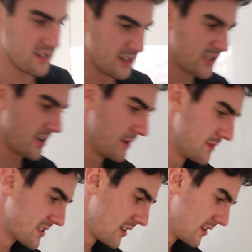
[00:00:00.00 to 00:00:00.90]
in a chana
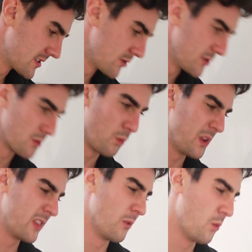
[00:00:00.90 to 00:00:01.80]
masala sauce
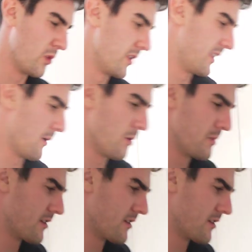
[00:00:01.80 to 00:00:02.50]
with the water, that would be